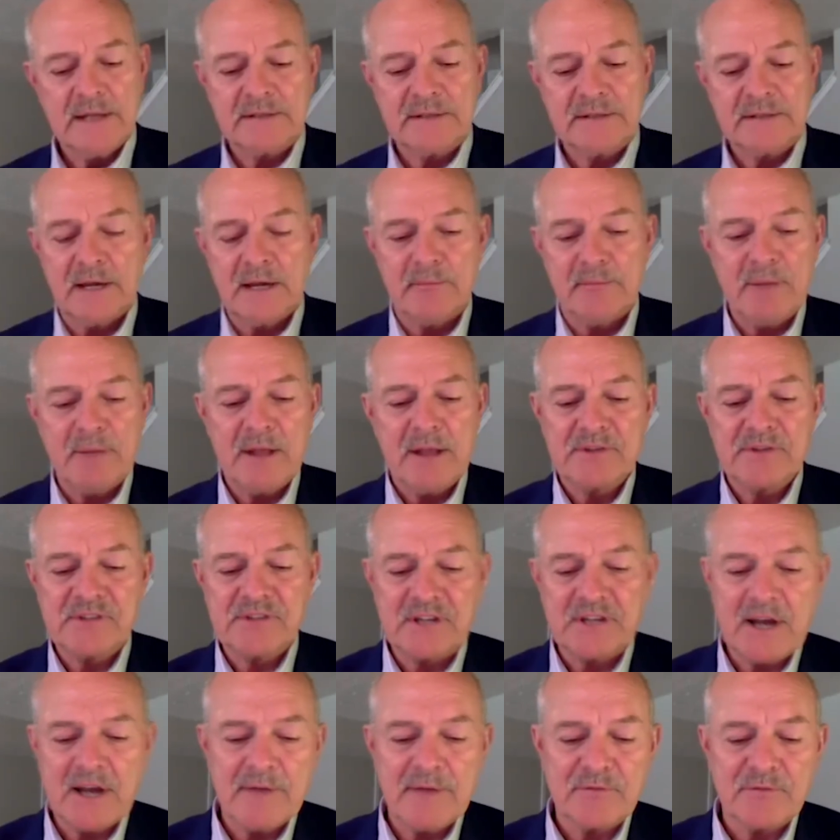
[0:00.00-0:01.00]
uh, policy
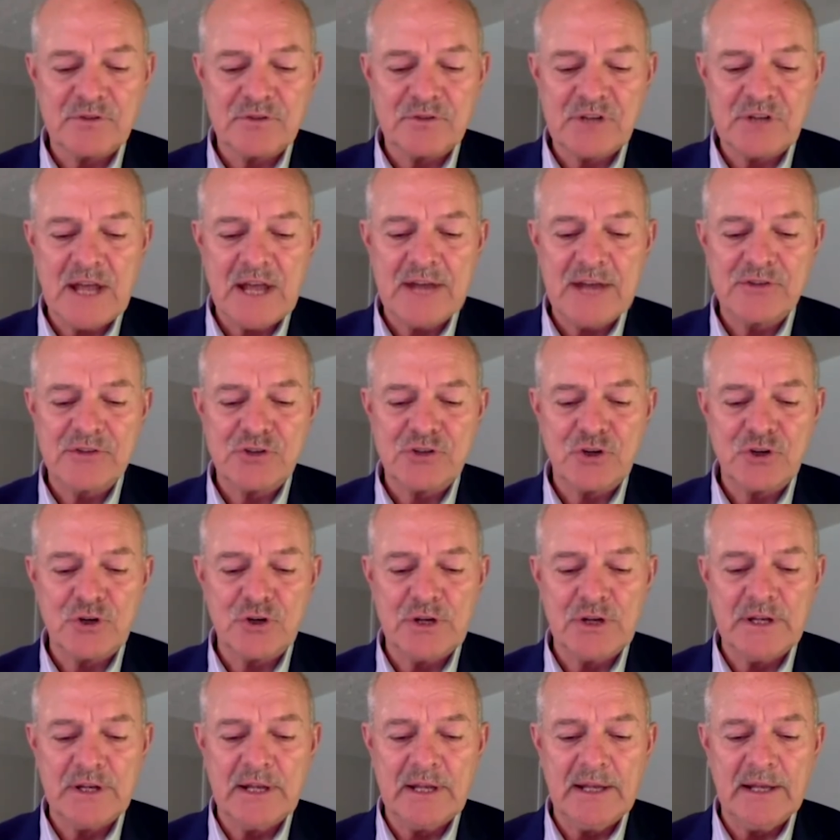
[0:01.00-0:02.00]
conference last year,
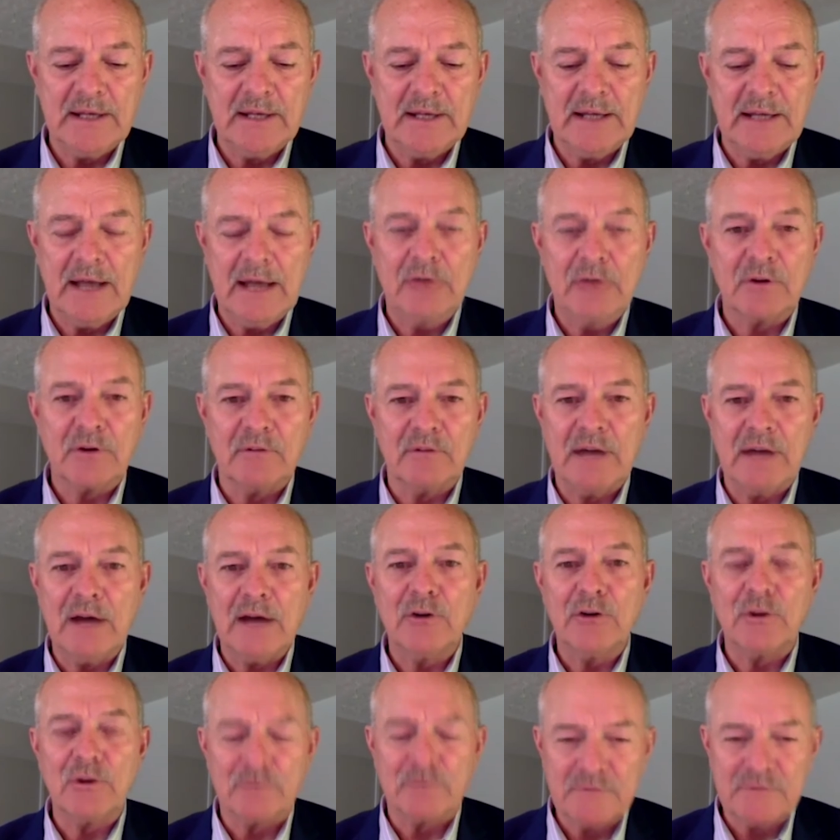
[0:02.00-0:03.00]
and, and, out of
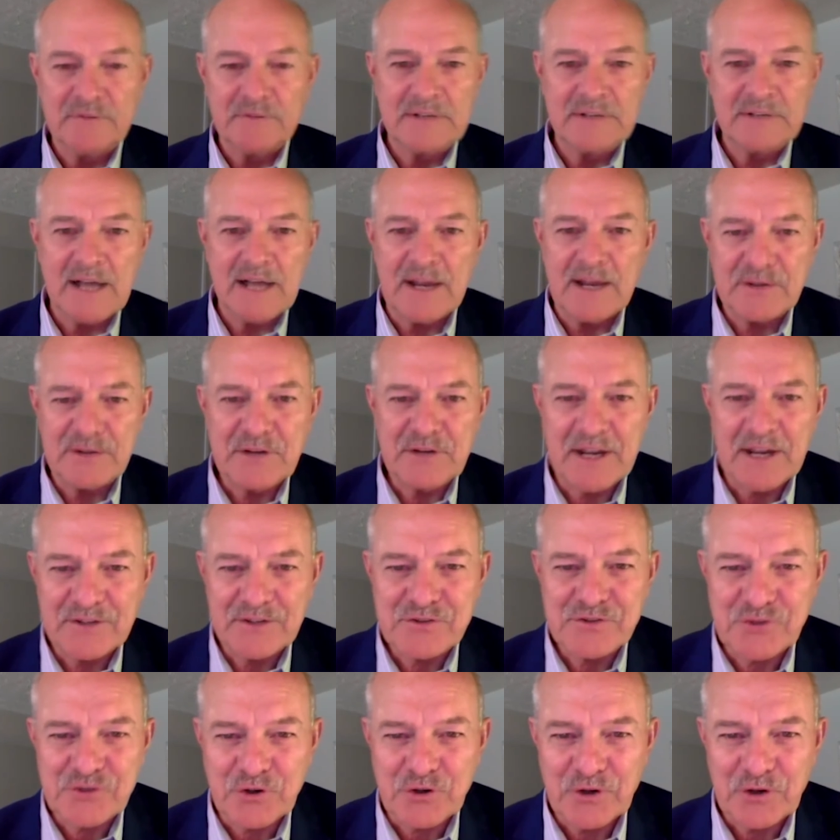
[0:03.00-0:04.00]
out of
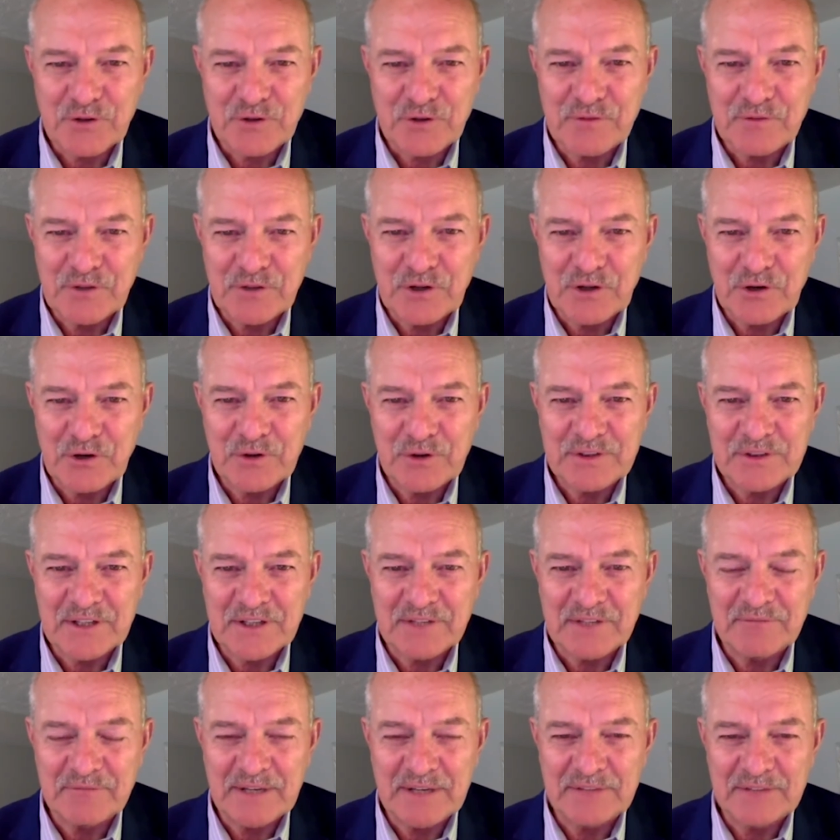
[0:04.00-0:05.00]
context, sort of. You know, at
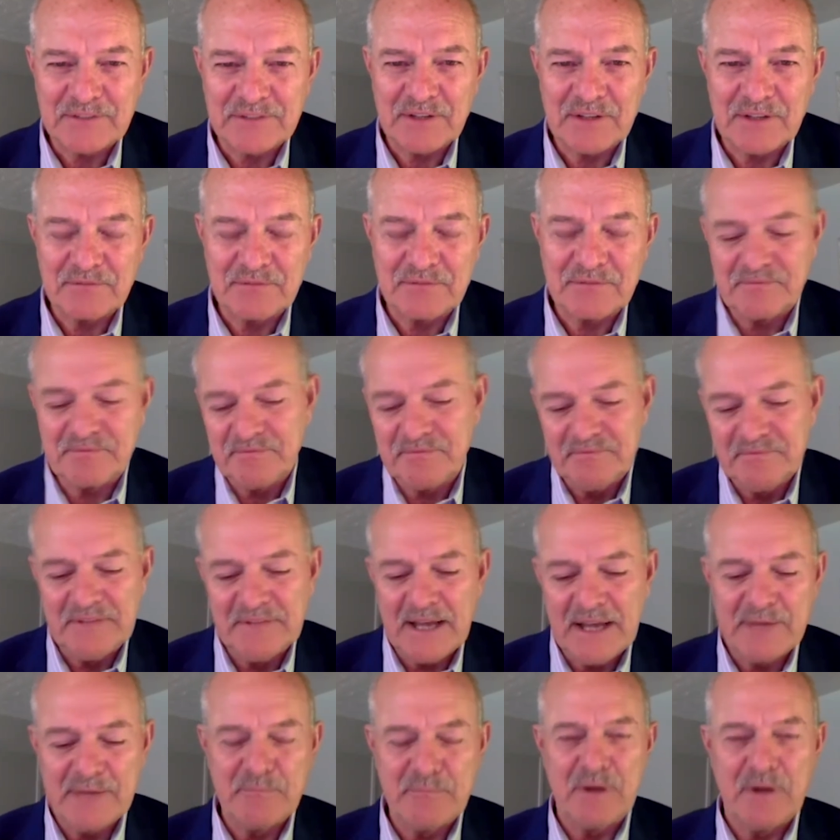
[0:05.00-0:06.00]
the at the
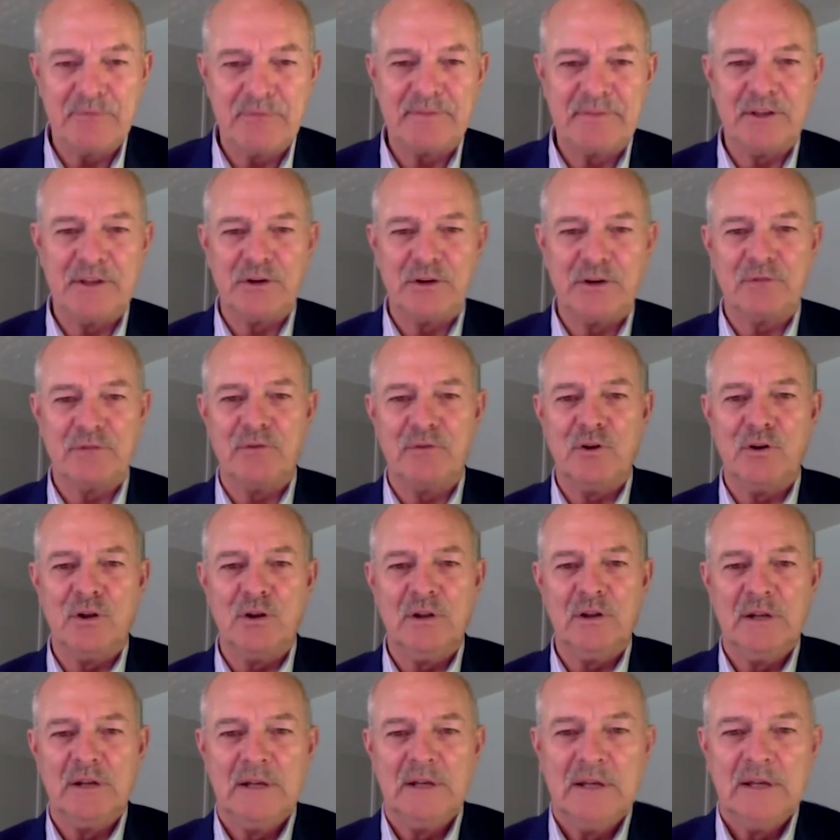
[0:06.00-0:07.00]
nine month interval,
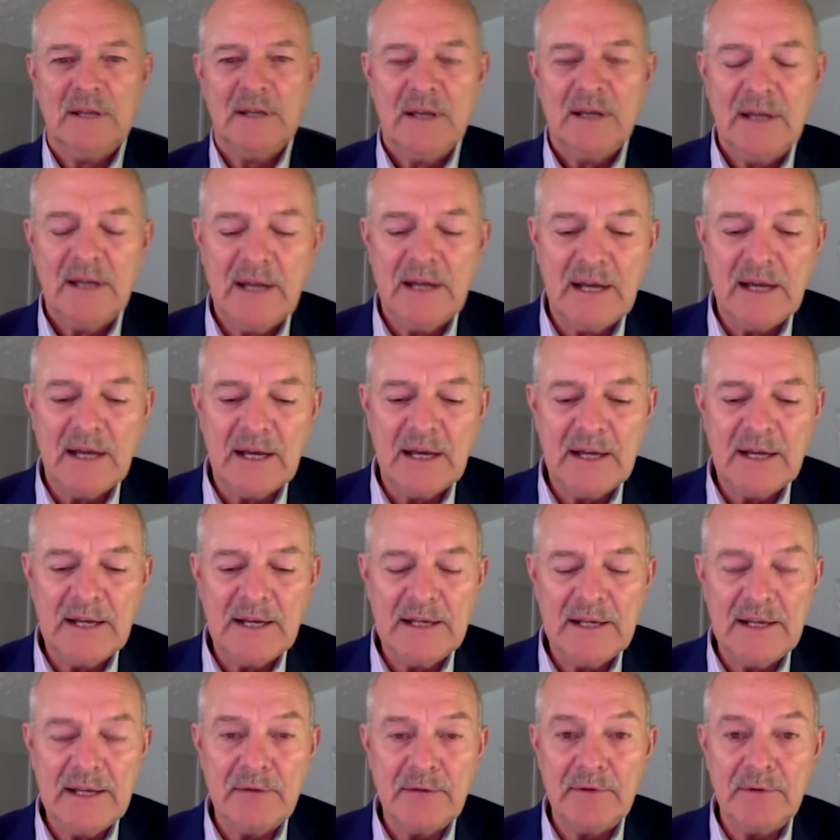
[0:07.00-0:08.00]
uh,
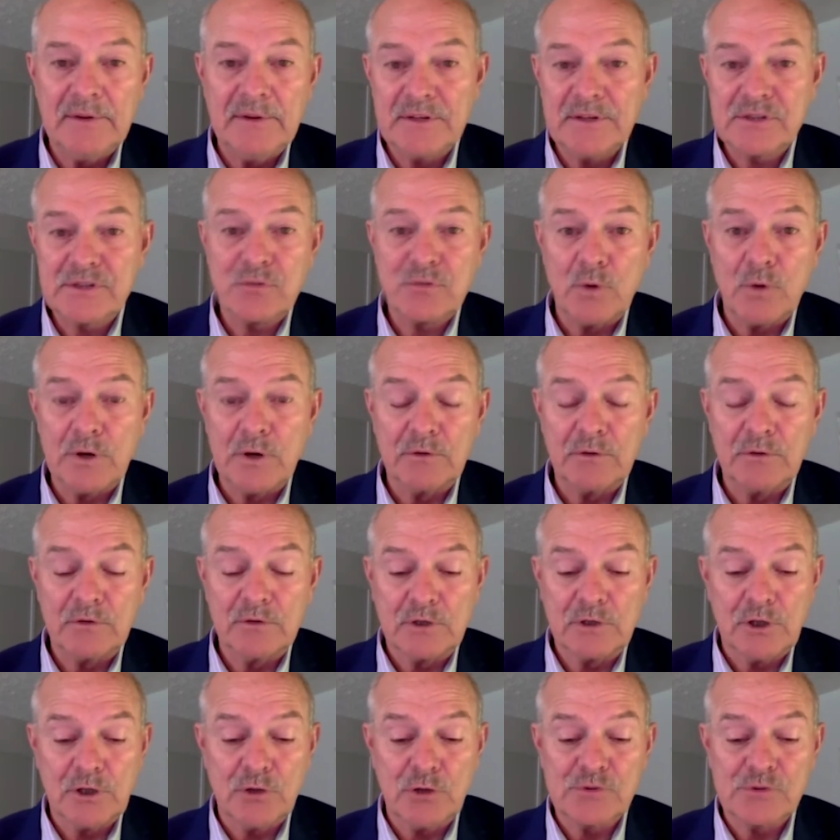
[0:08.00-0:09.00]
and then this one
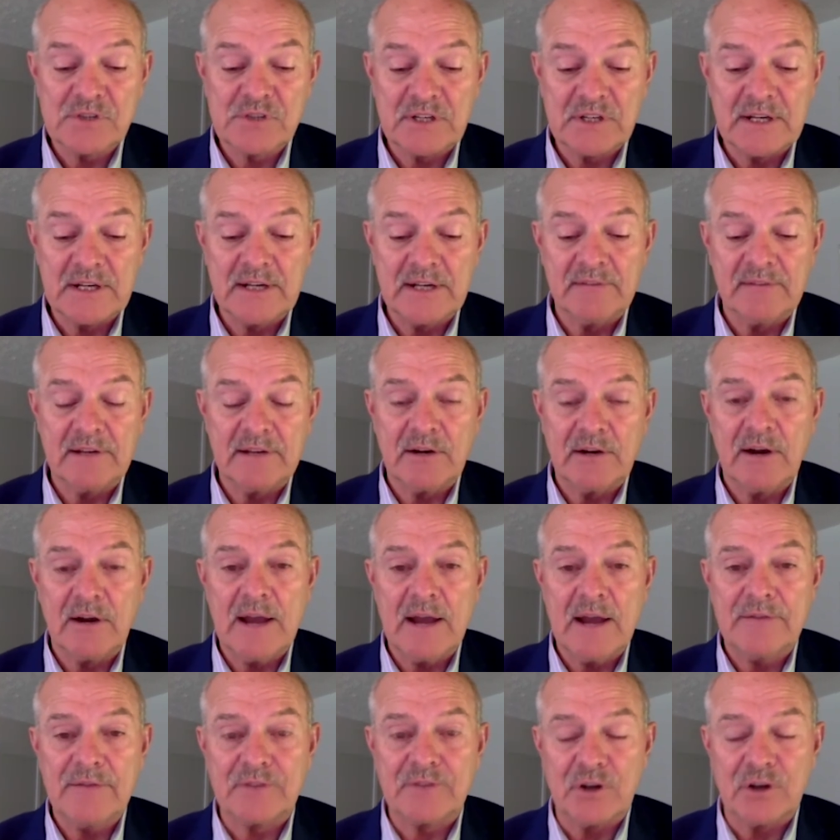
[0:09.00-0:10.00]
closely
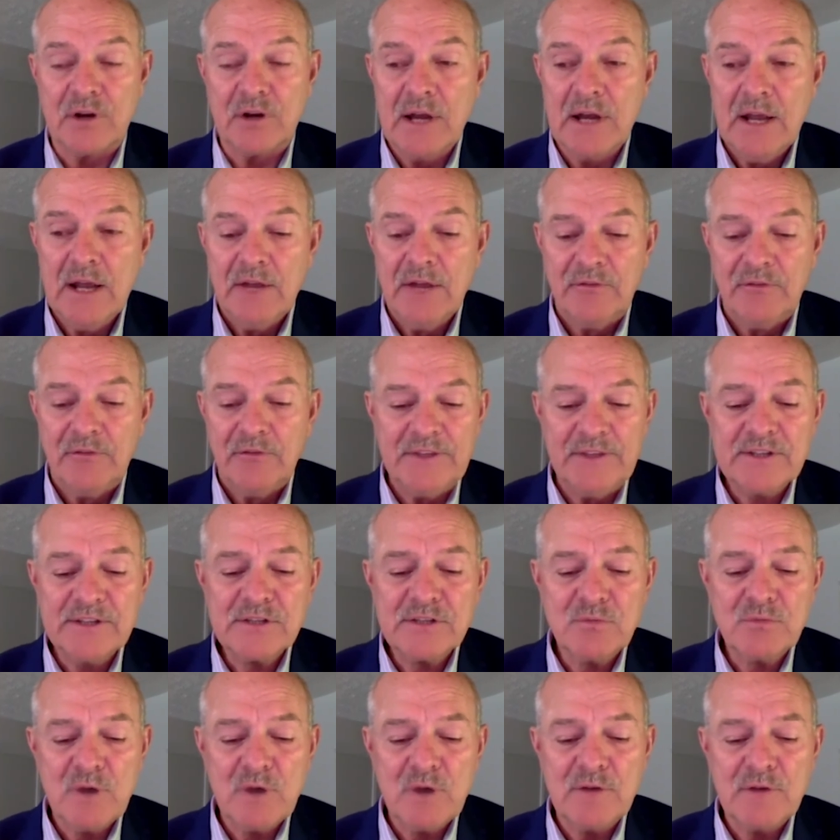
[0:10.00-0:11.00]
thereafter.
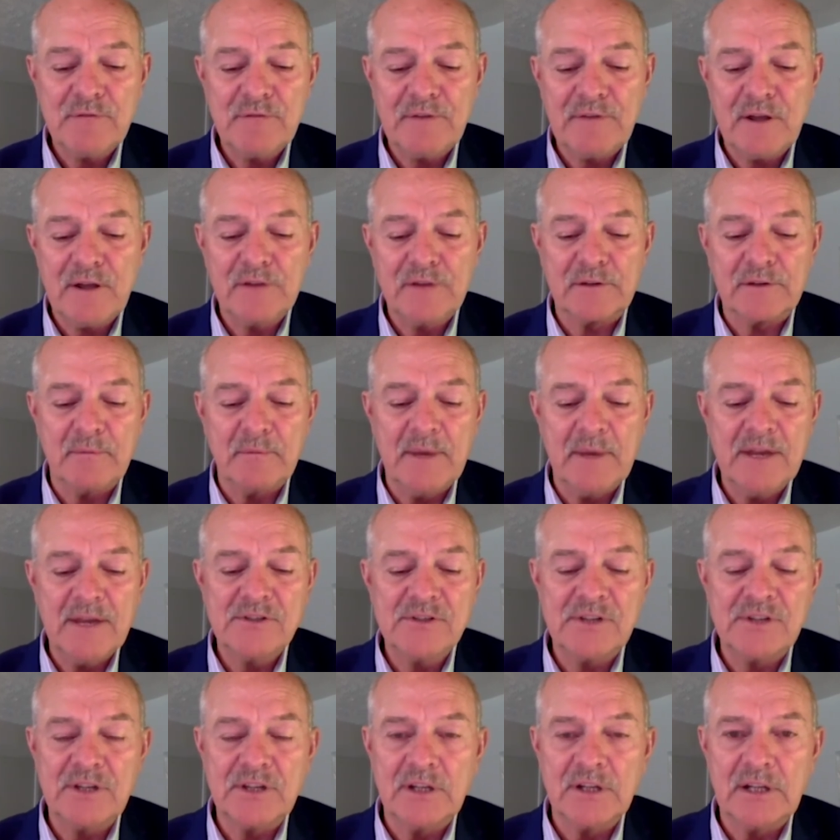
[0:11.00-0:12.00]
This one felt
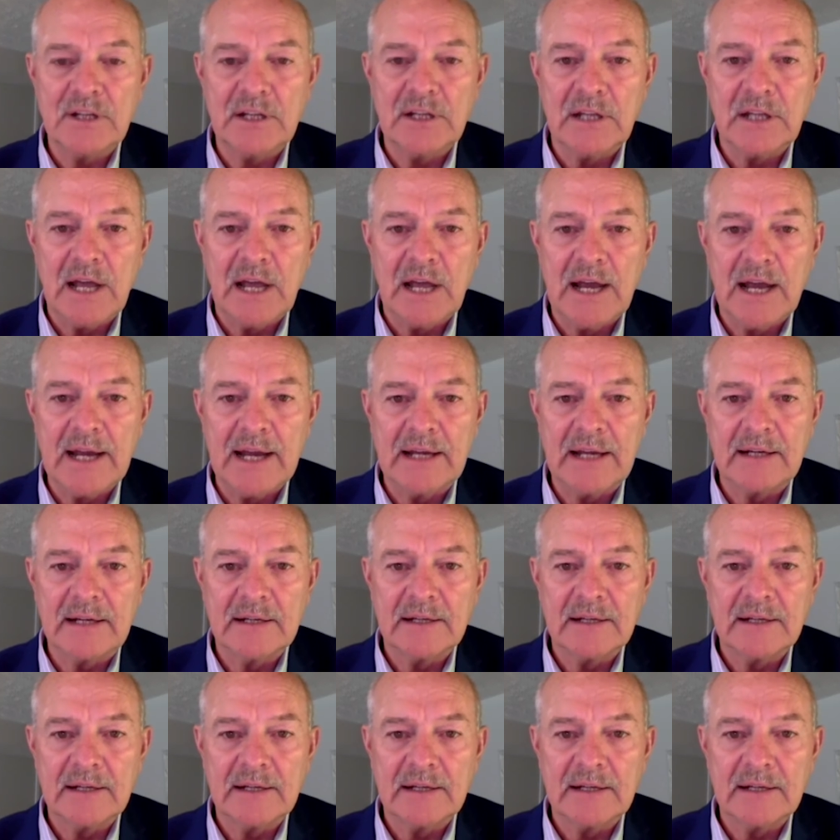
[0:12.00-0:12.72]
amazingly like